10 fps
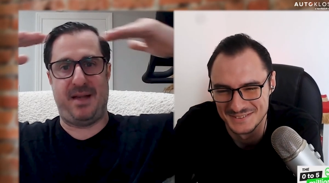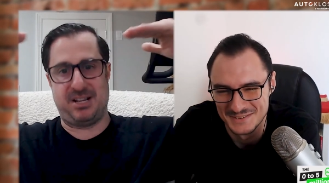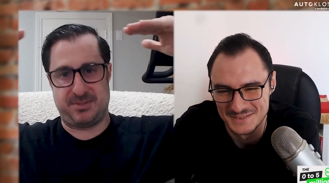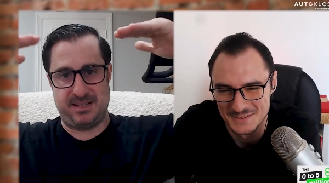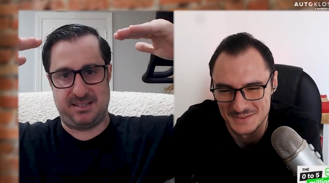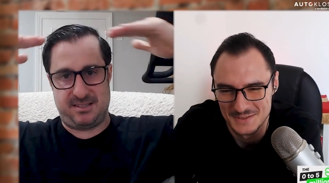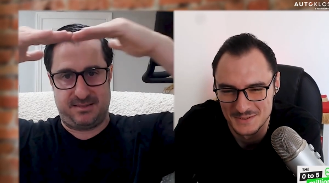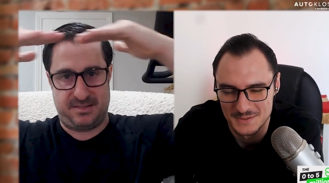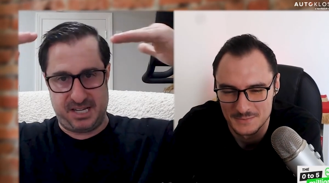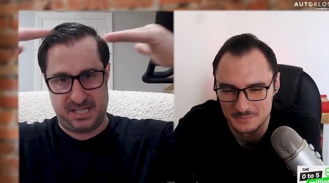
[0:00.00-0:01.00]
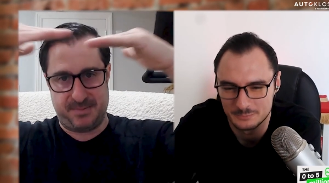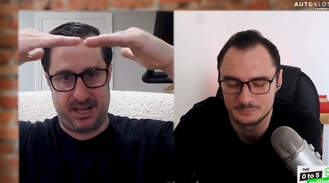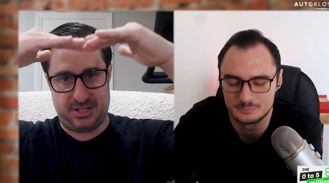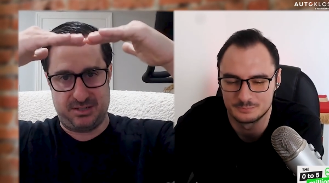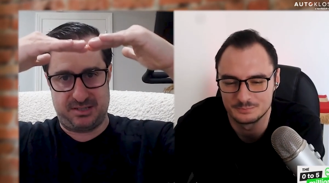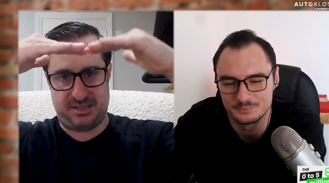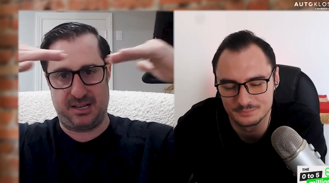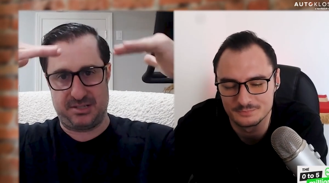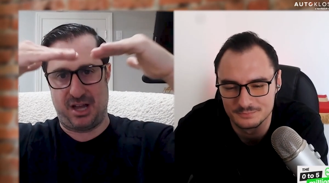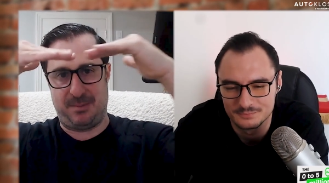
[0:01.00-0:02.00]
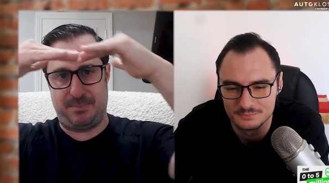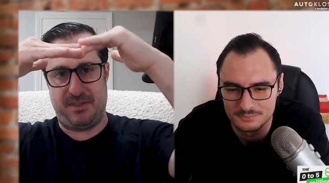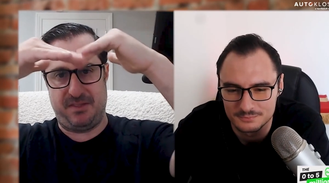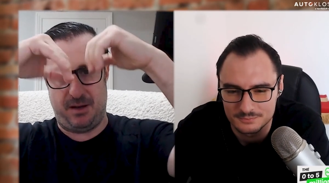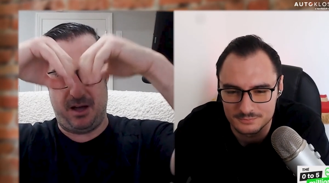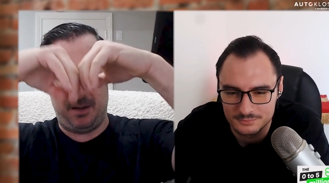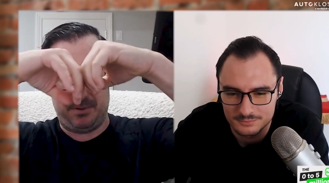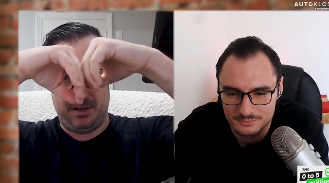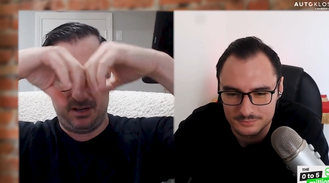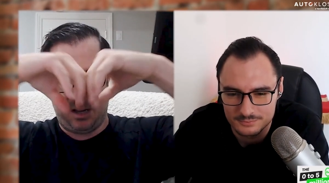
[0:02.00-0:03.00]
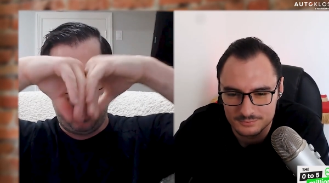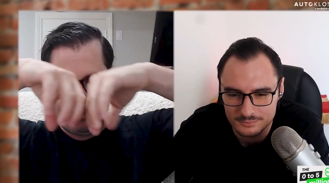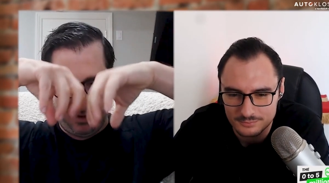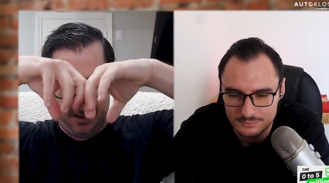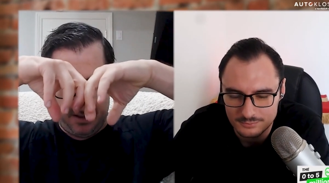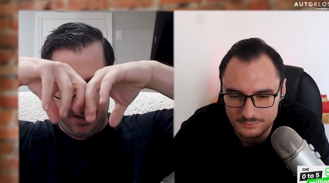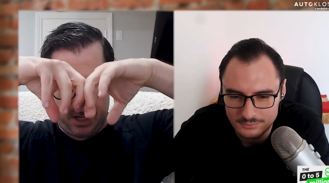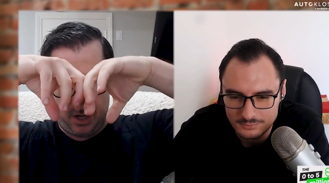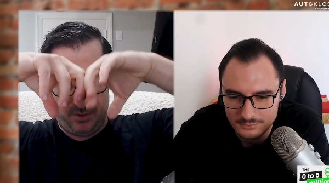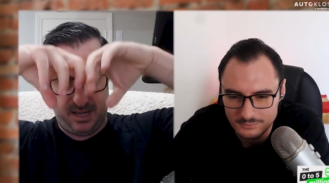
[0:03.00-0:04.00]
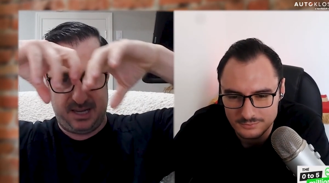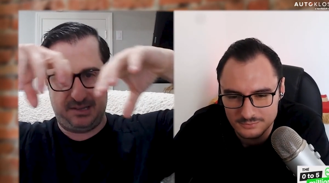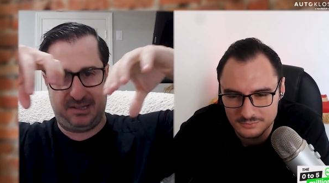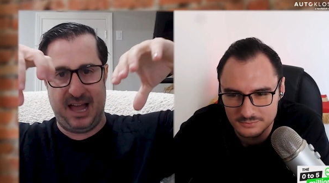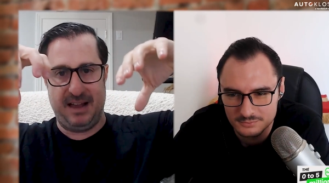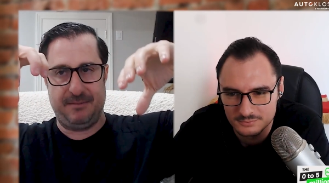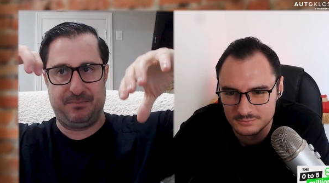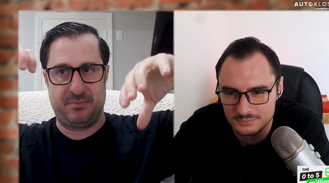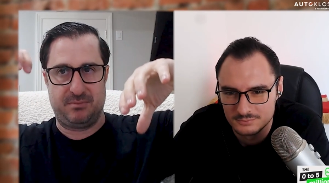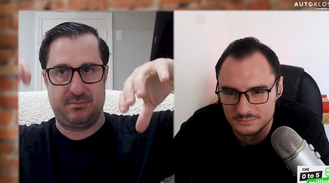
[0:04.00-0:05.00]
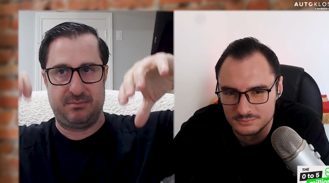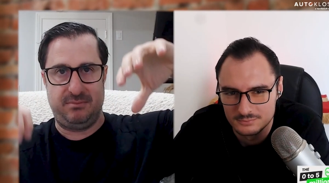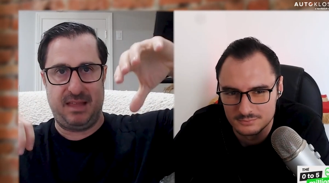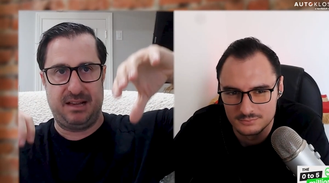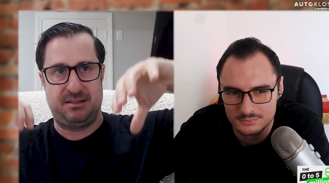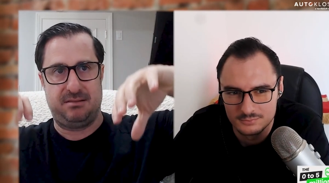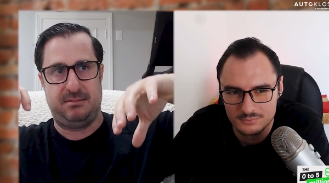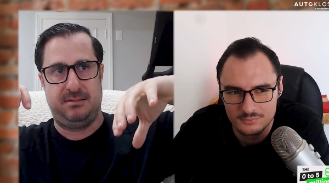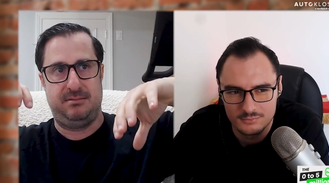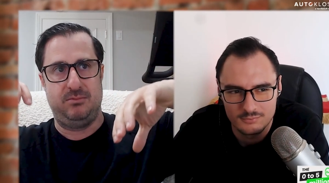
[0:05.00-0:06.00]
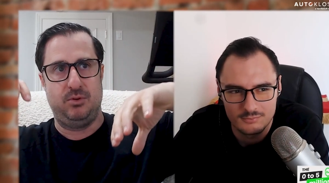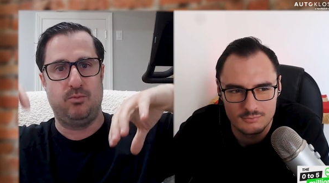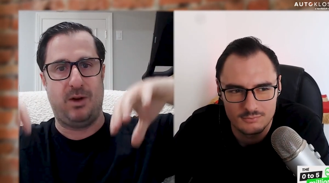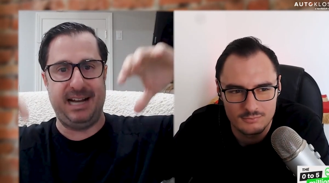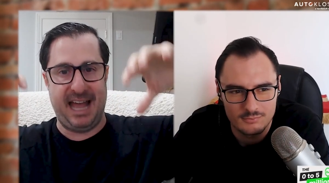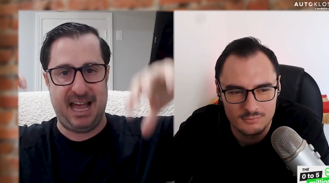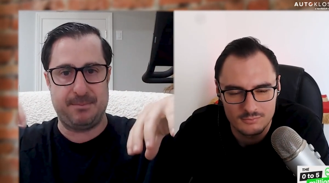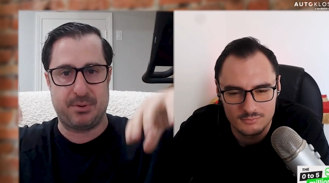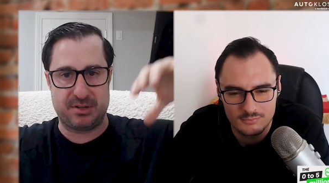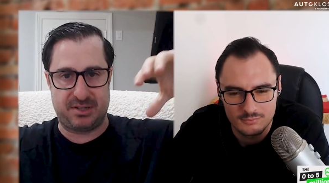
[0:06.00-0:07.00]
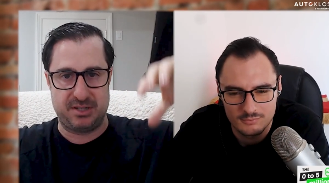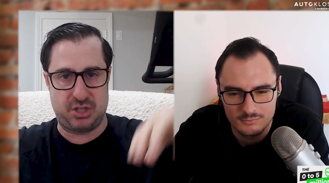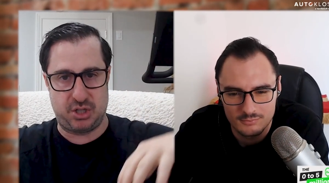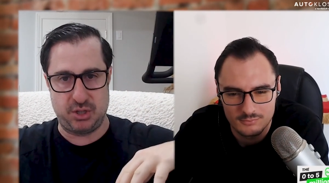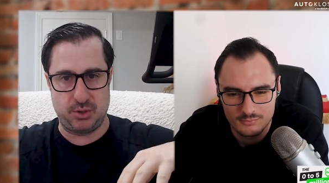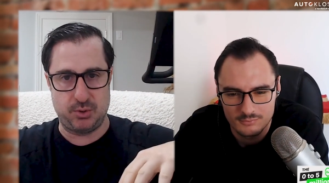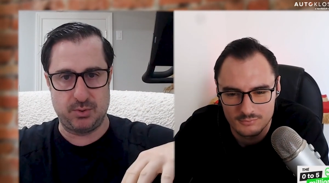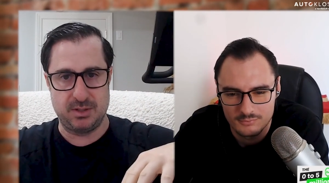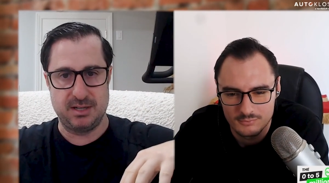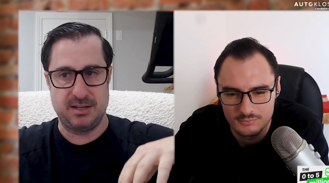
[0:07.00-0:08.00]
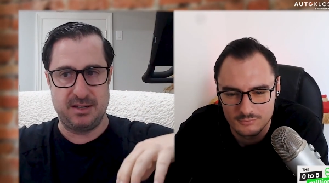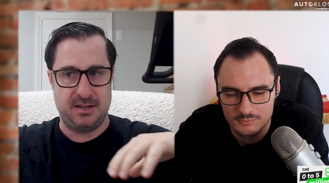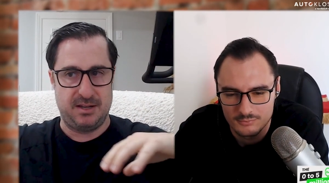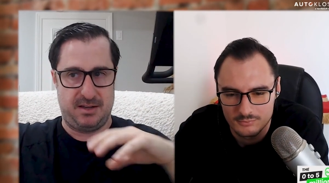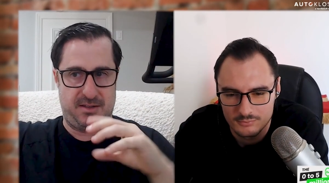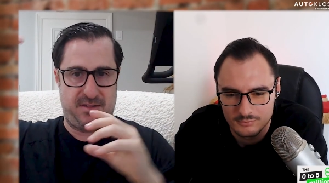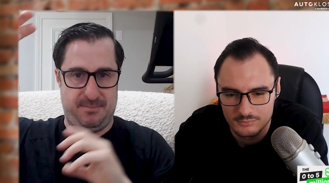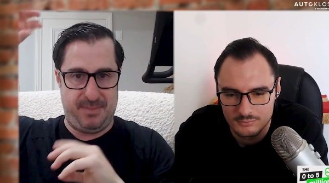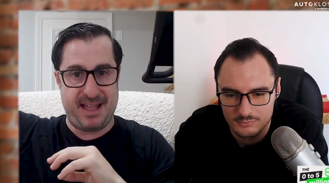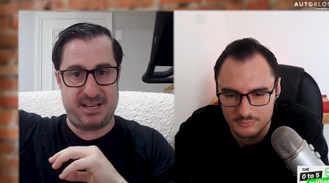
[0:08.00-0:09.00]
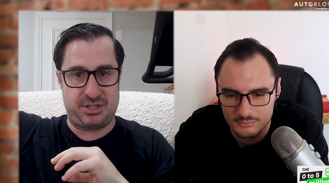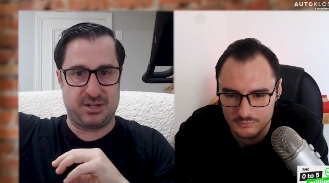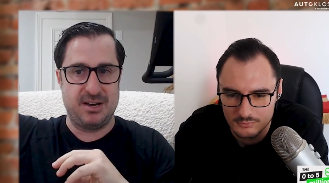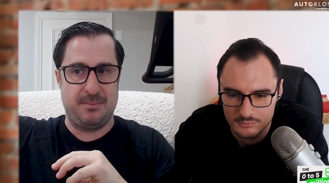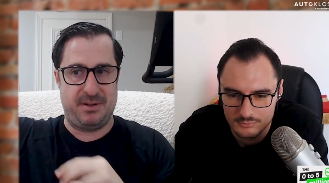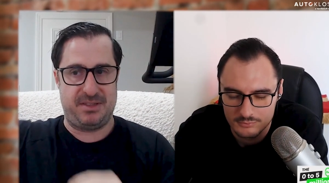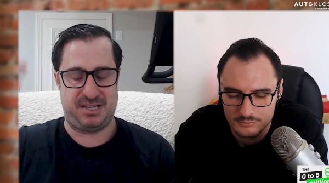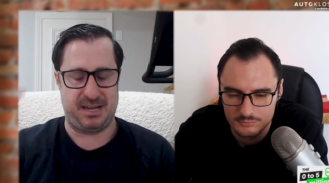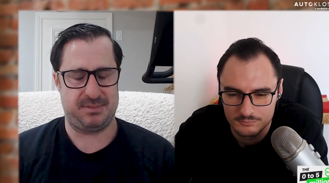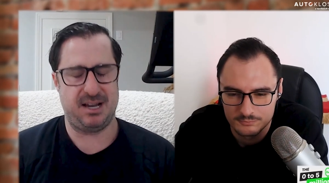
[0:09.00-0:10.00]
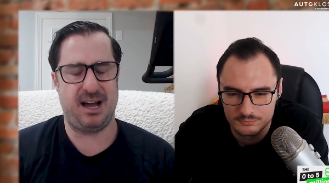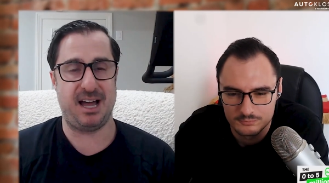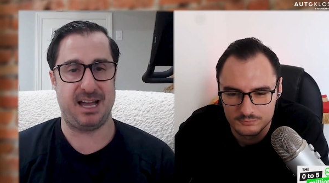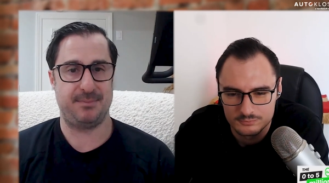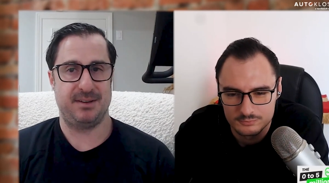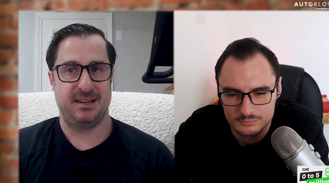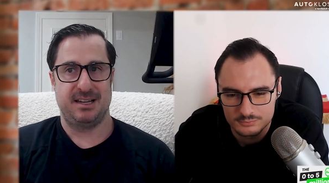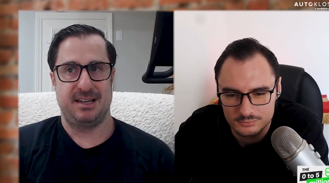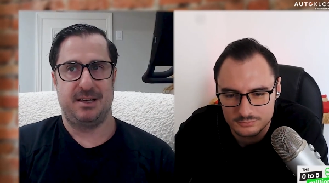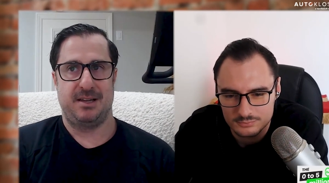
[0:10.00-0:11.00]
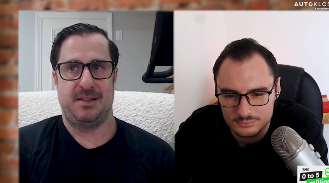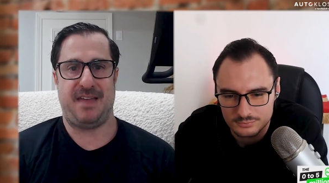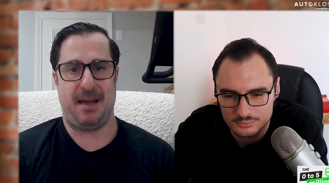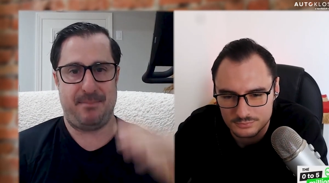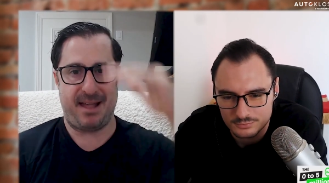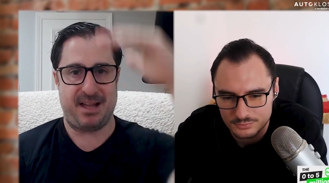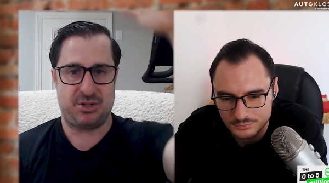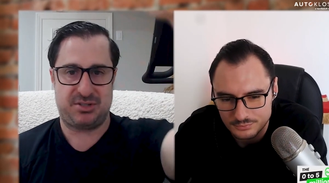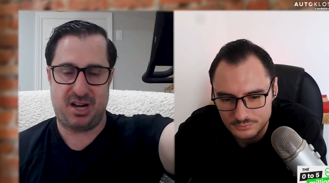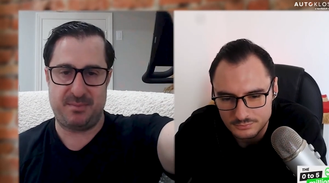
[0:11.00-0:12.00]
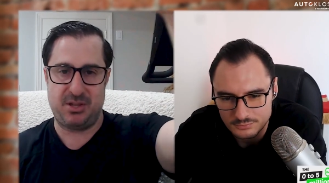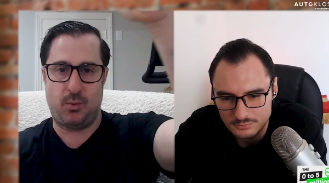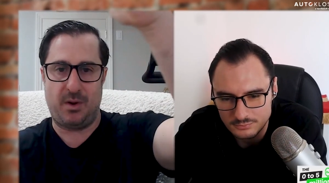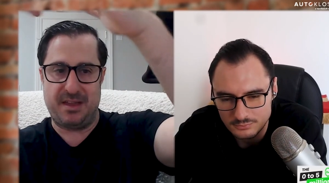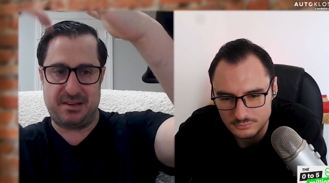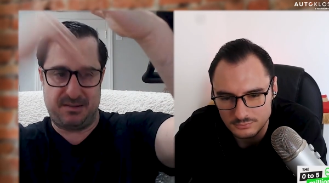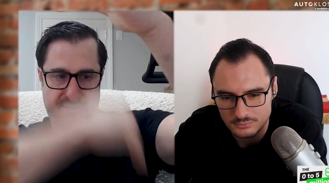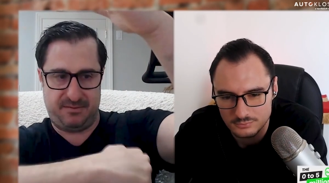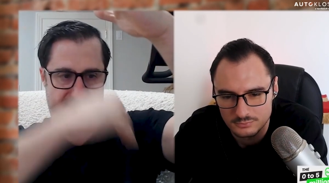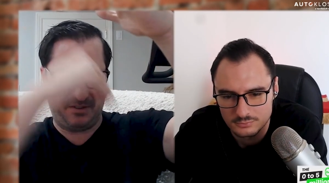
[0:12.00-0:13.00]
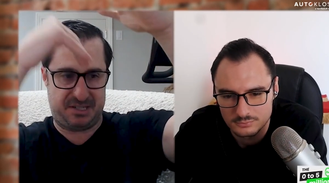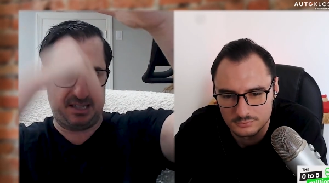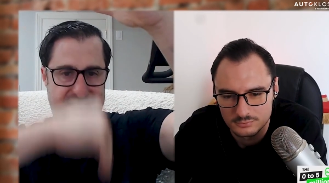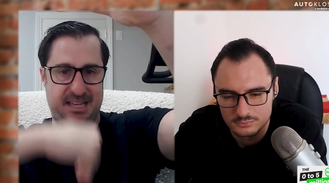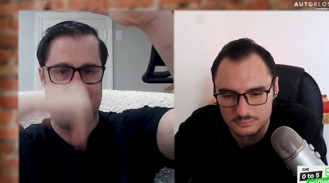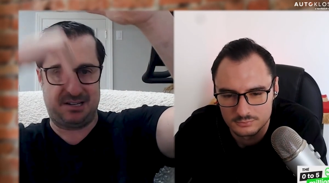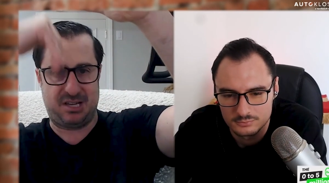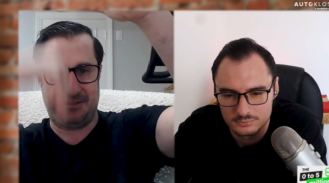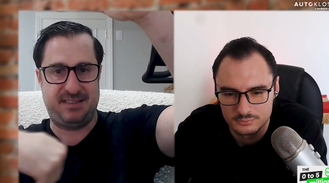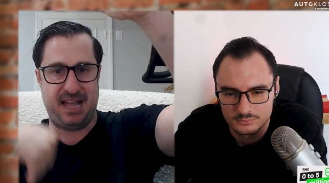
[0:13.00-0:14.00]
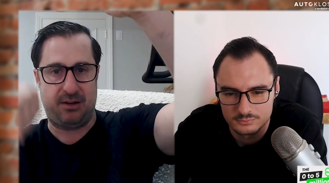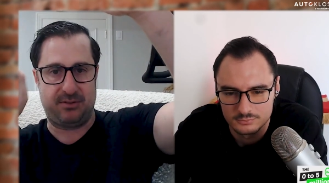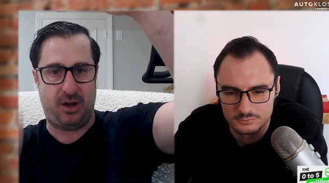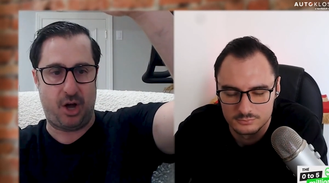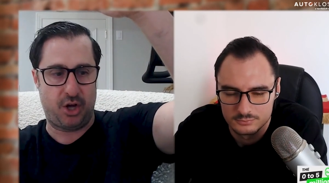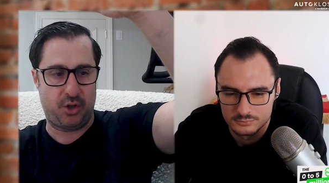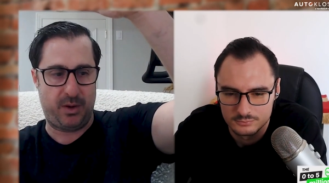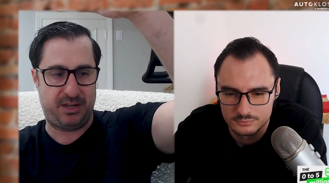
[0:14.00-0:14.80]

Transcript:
Speaker 1: management, sales manager, sales op, and then the op kind of, you know, is that that right hand person to the manager, but at the same time, that manager's got to be the one that's facilitating that stuff down all the way